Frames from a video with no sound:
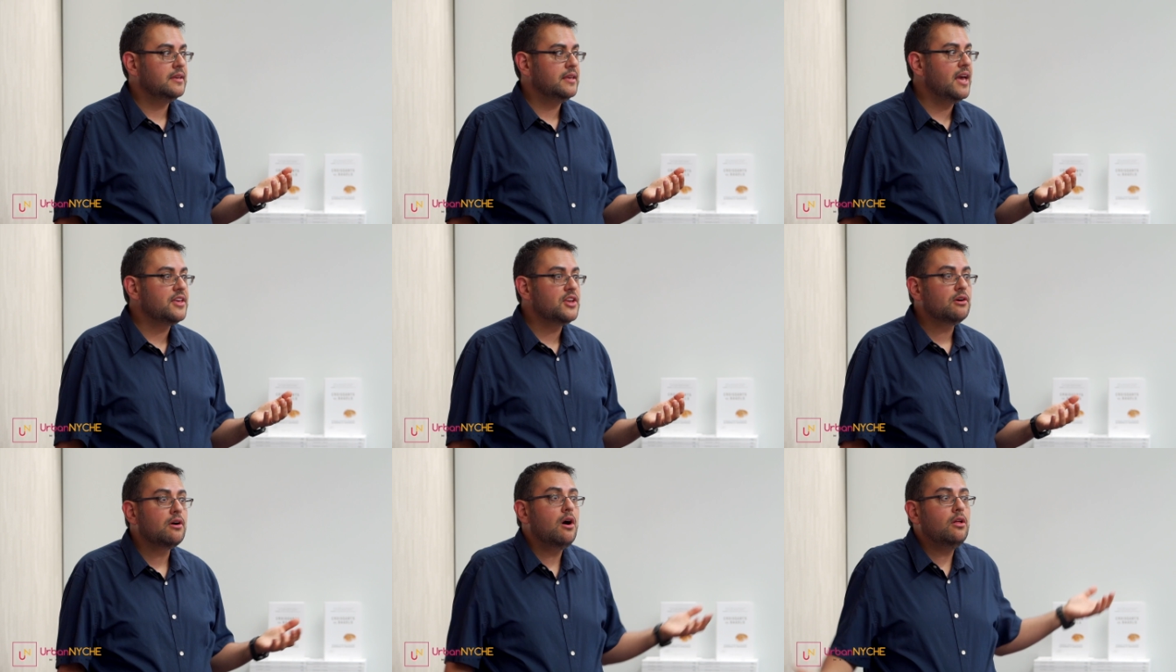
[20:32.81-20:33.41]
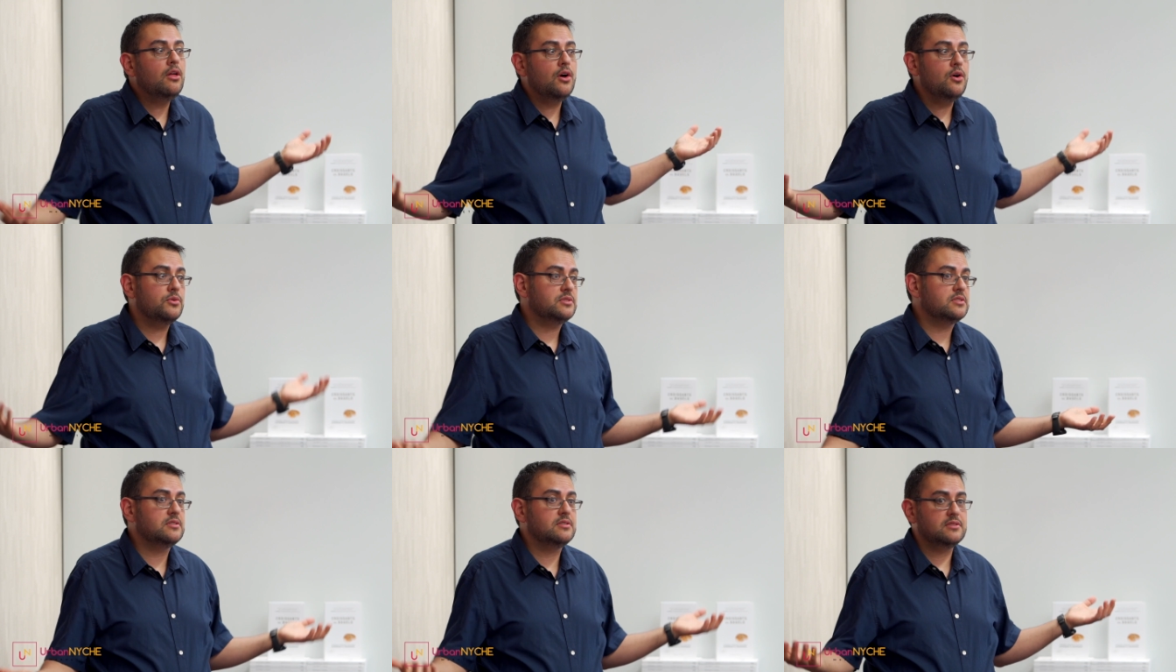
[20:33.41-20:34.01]
Yeah, you're all
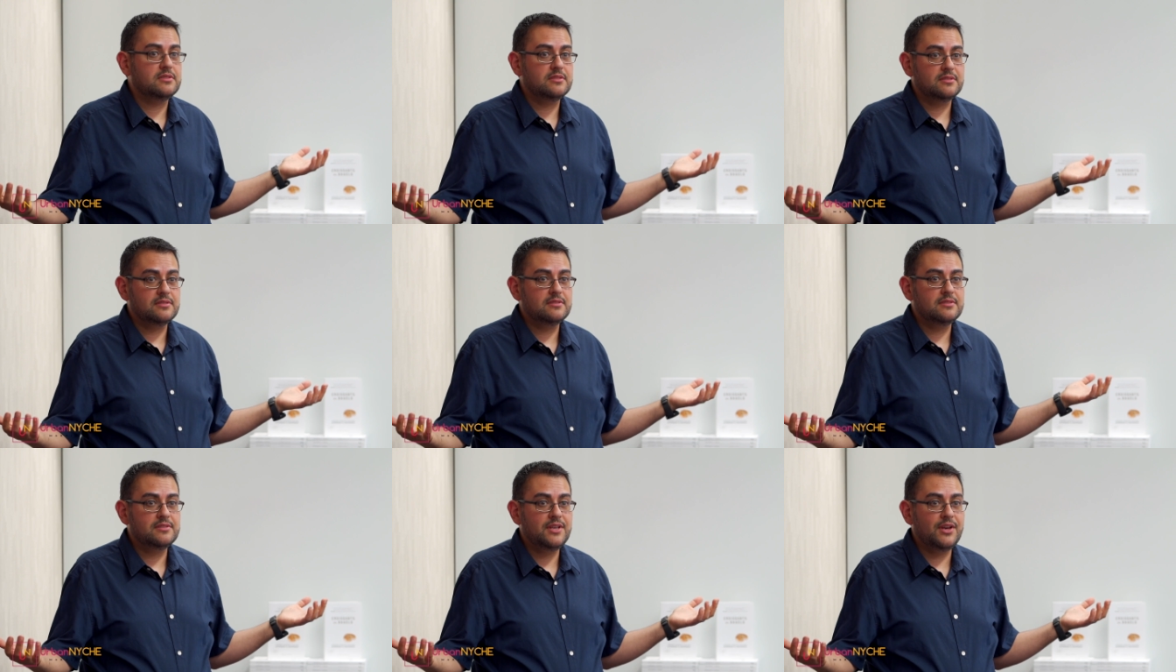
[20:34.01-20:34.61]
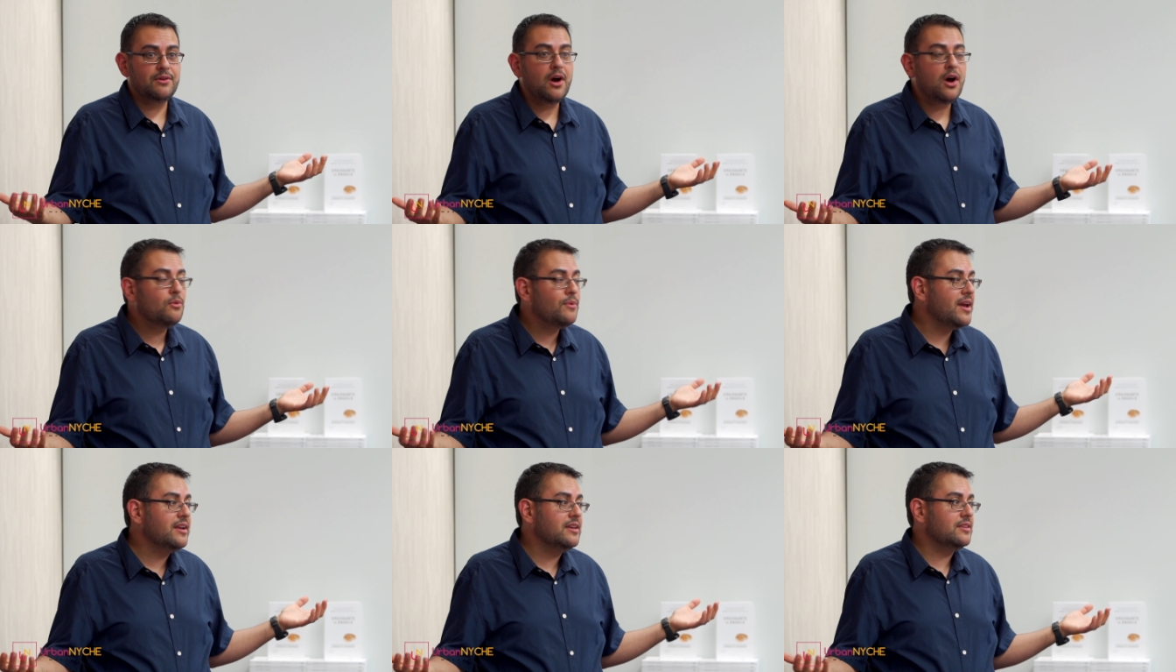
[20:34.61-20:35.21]
hosts. You're all
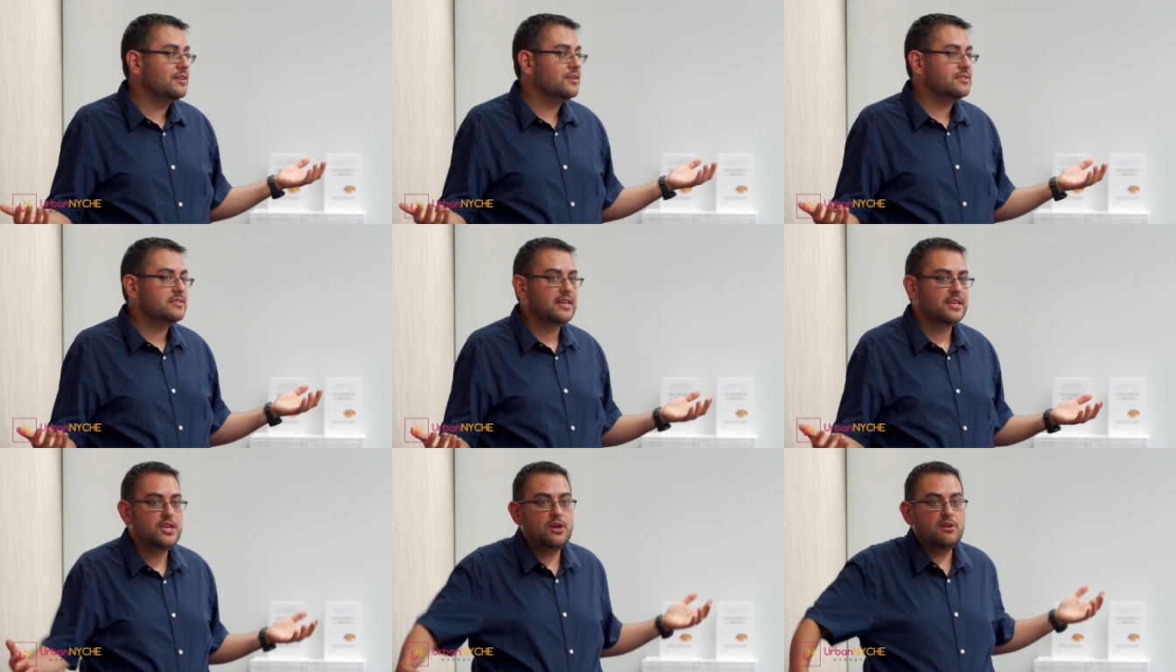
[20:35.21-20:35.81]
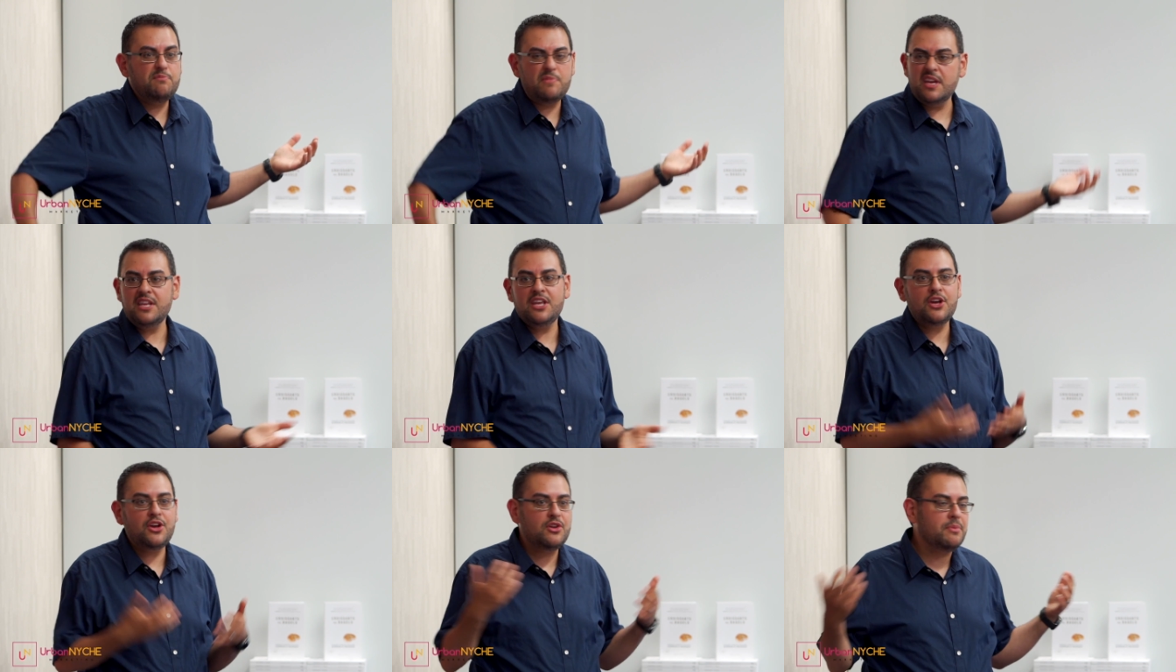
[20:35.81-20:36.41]
regulars. Like you've been
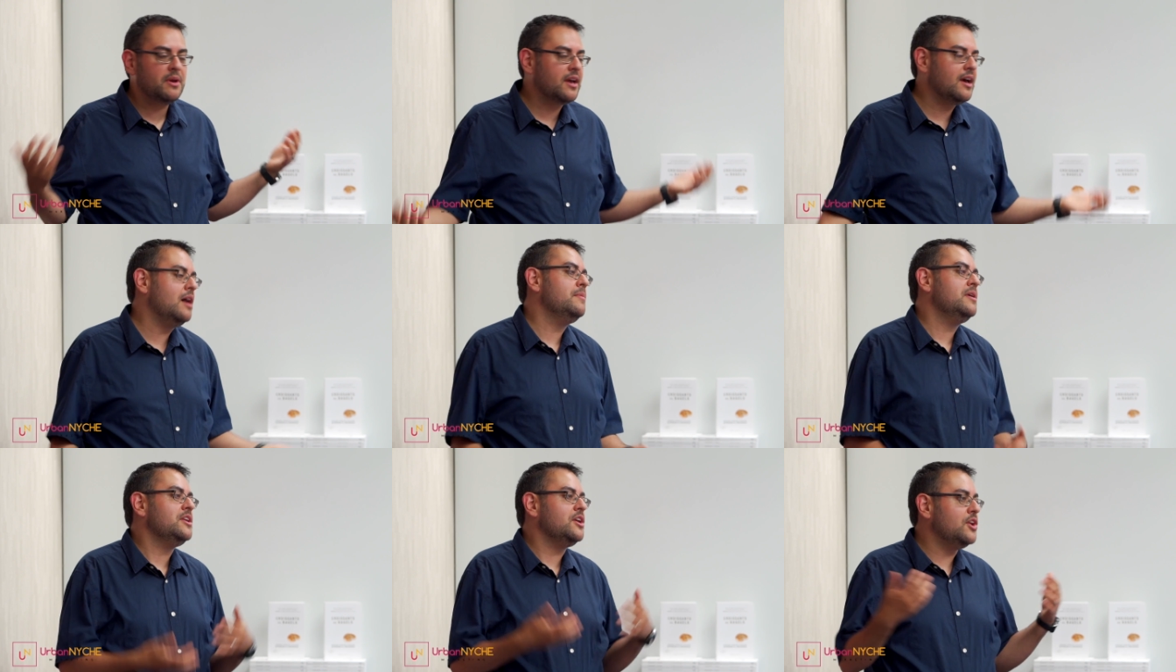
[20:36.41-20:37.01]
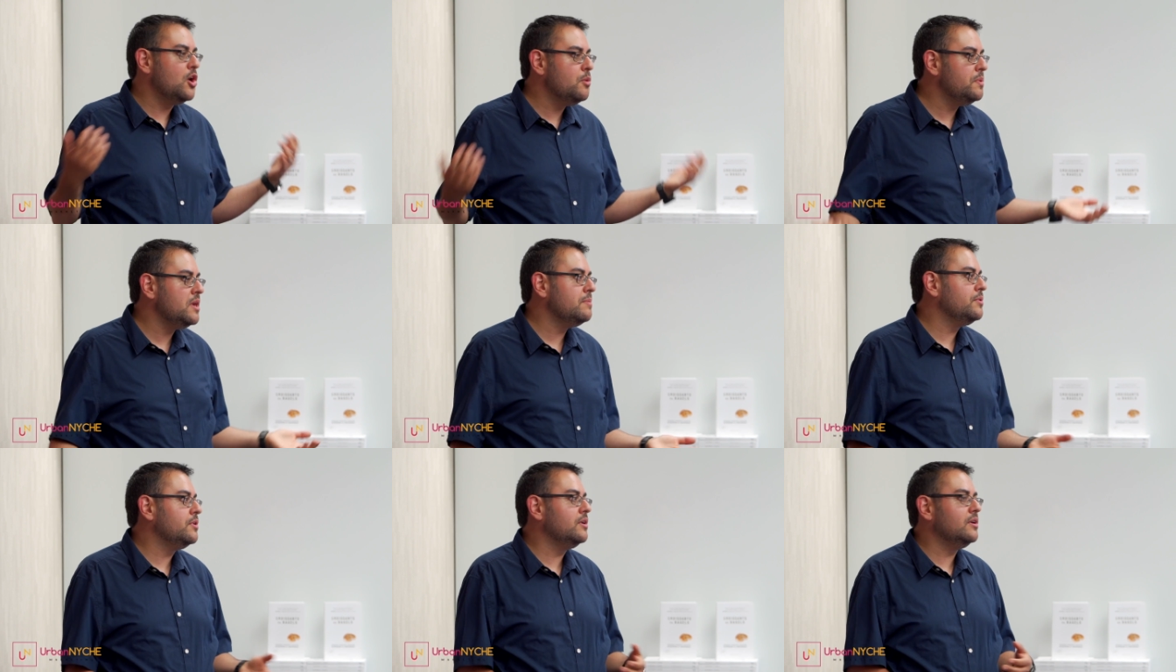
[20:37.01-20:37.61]
here, you've been coming, you know
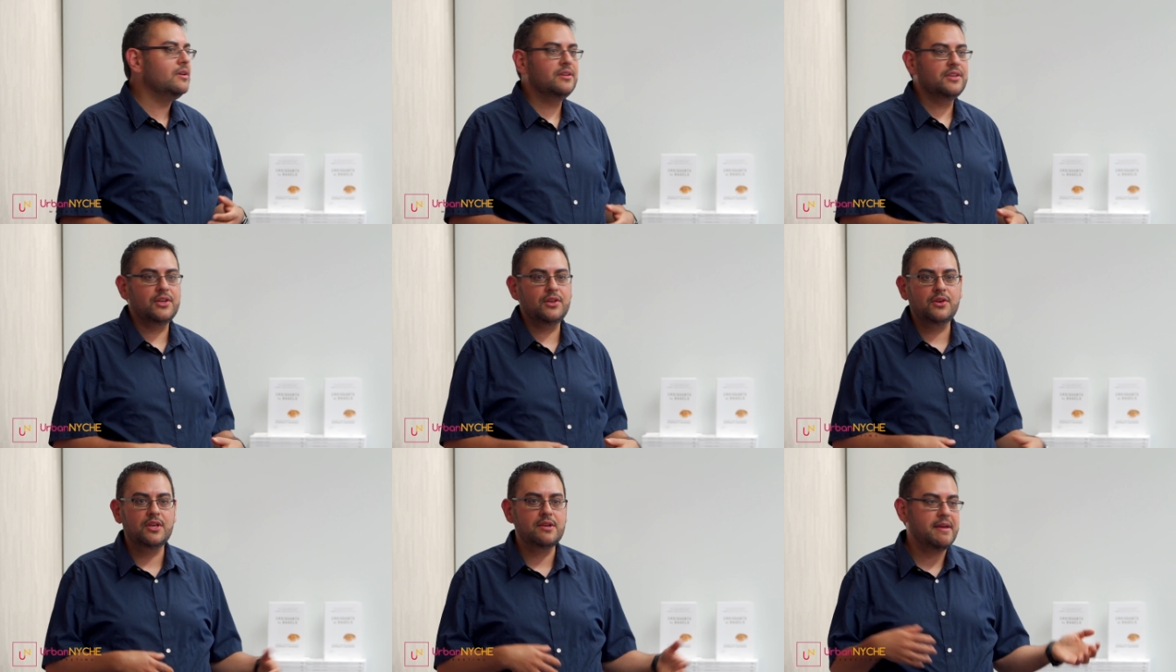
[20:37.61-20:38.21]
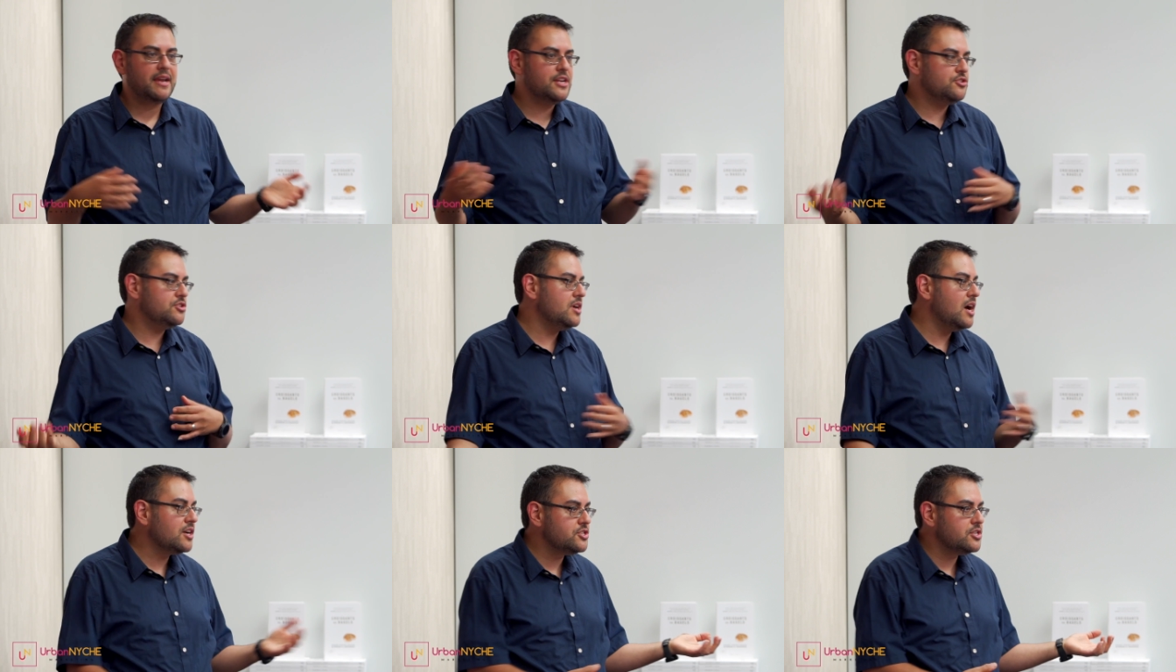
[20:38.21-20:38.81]
people, you
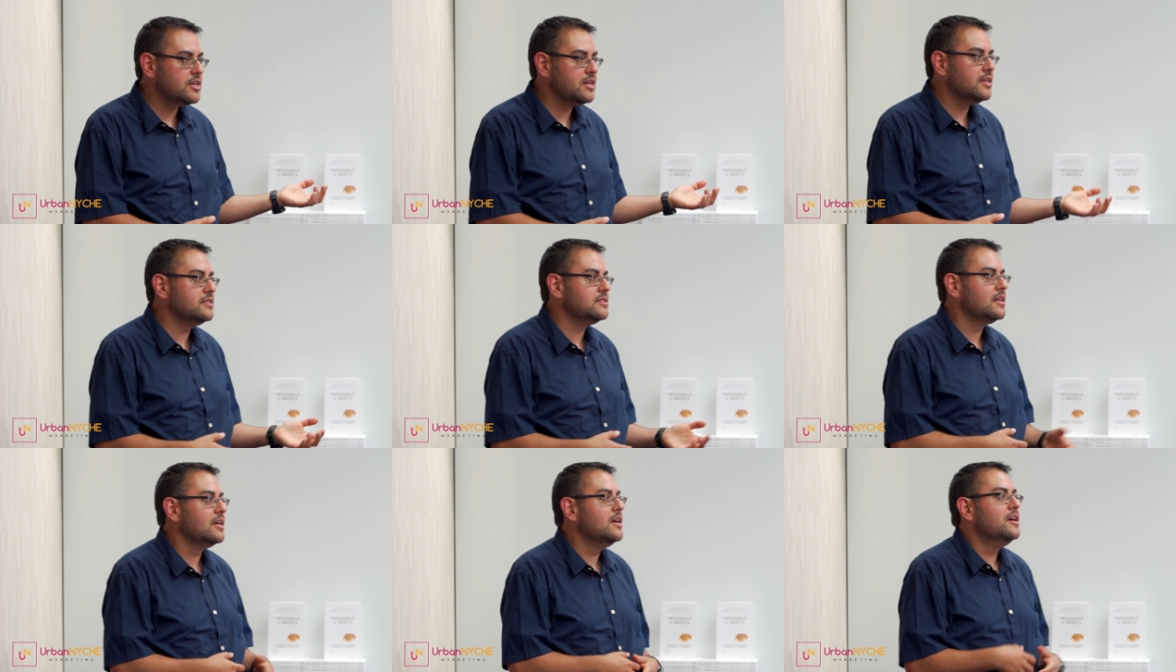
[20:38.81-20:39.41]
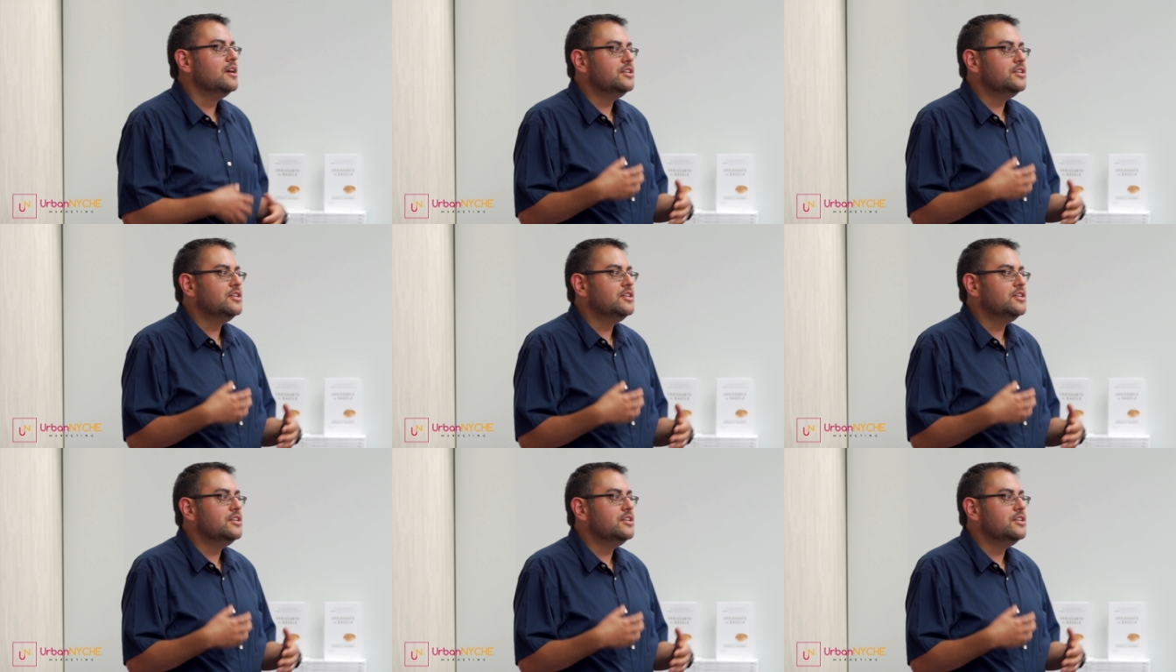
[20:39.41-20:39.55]
introductions.